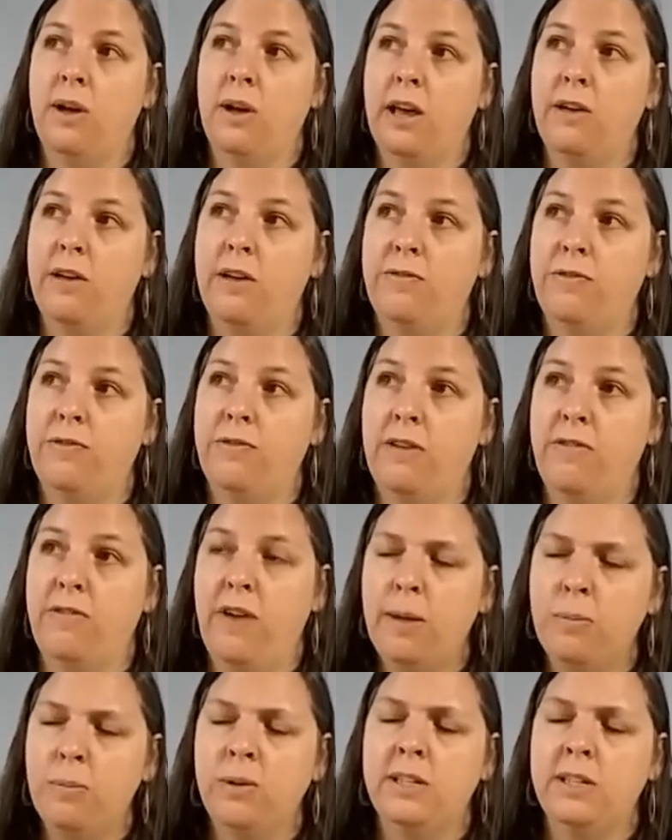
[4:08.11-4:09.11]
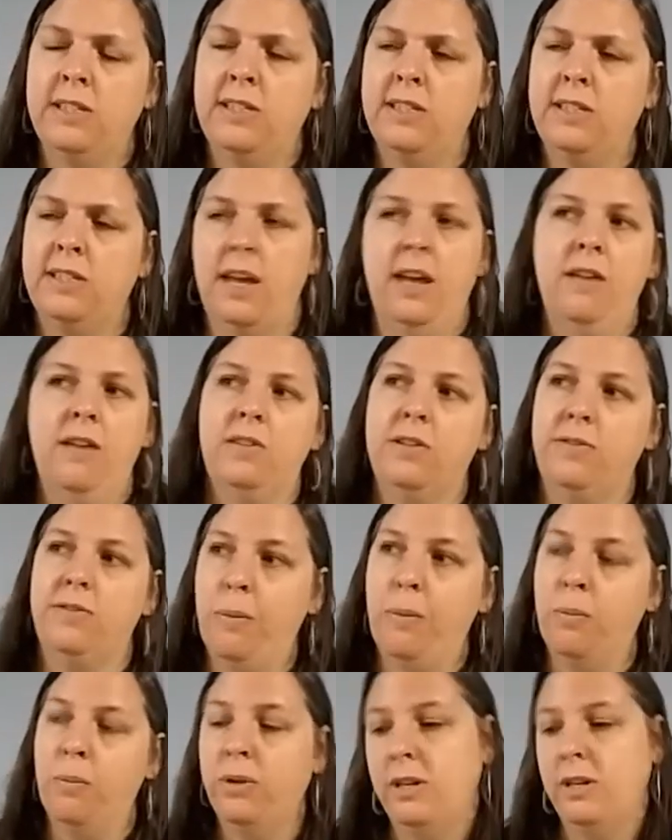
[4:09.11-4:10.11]
if I'm really saved, if
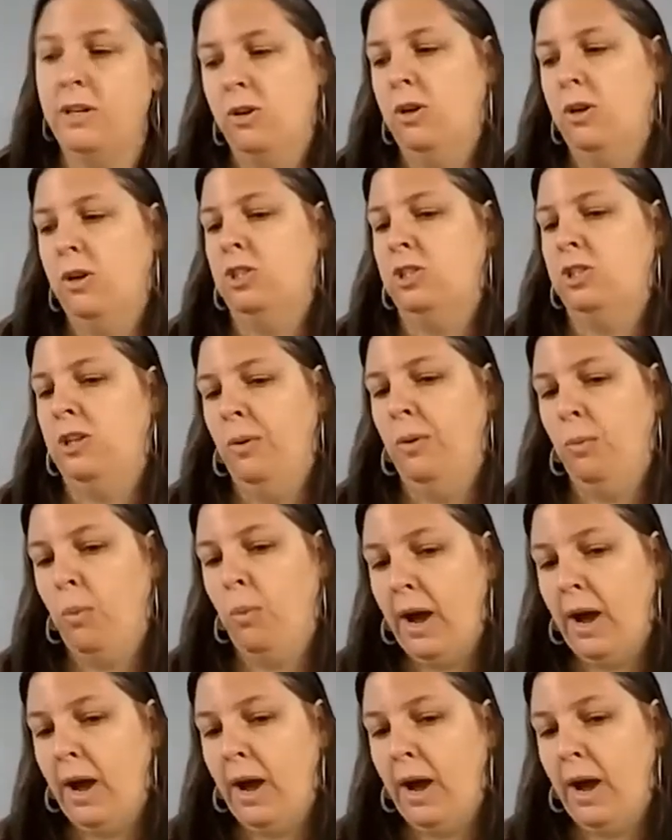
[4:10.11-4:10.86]
I'm really a Christian,